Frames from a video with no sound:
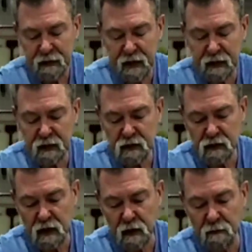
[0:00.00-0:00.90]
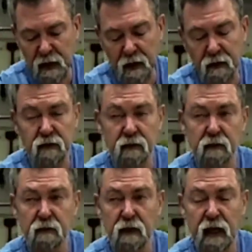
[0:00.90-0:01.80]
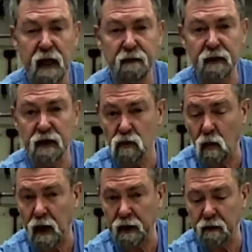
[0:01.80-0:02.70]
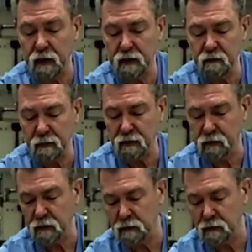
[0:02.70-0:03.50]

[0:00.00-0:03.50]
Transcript: that is about half an inch wider, I think, maybe